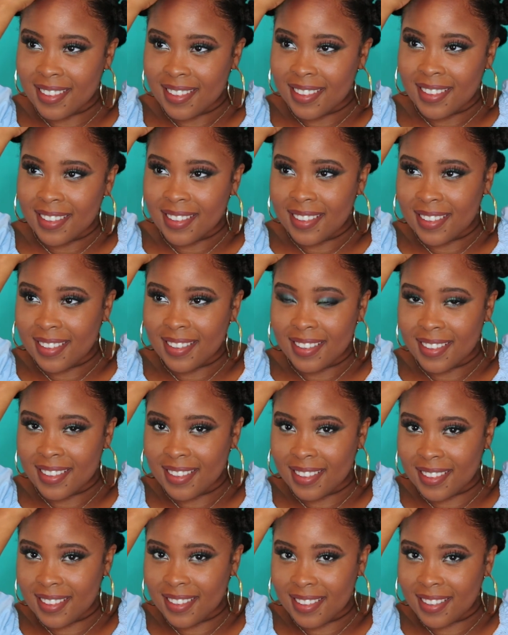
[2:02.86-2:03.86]
do not
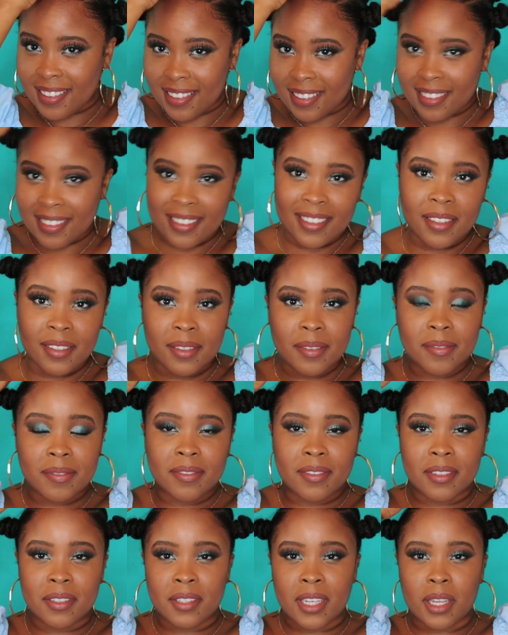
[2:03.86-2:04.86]
have any
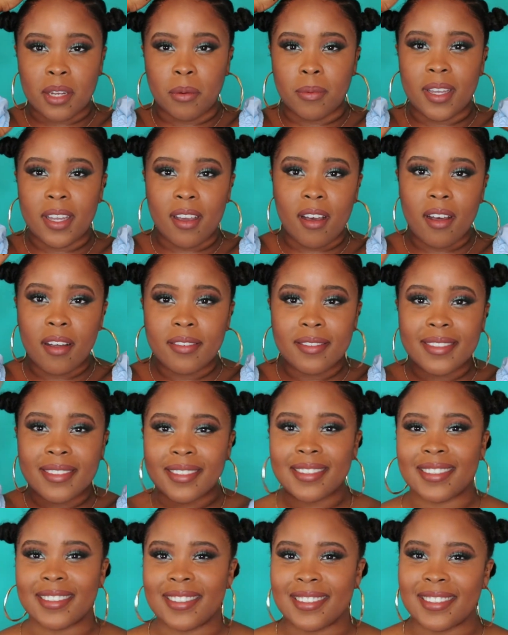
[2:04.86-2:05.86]
discomfort or
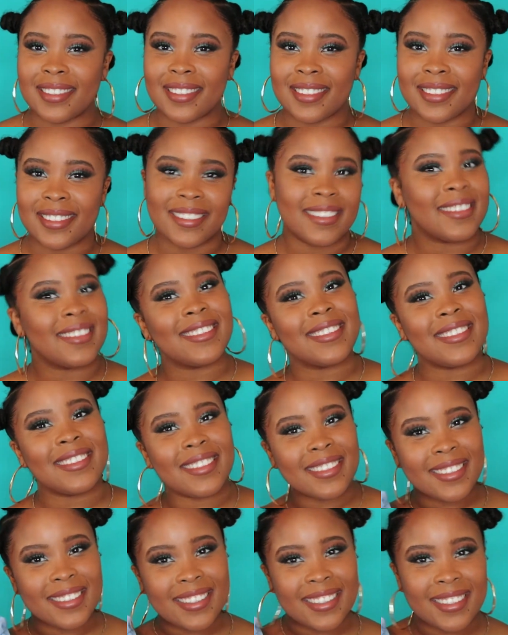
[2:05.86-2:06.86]
anything of that
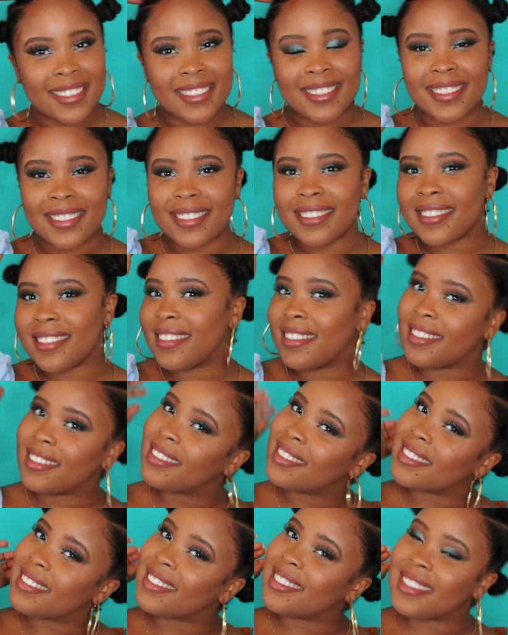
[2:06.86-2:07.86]
nature. See?
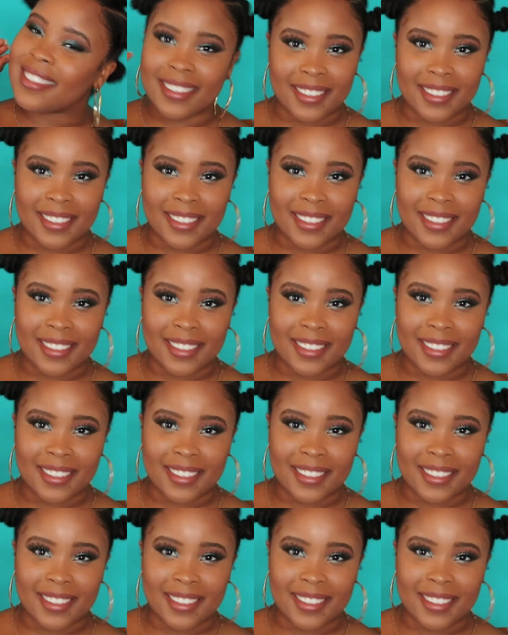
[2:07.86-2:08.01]
I'm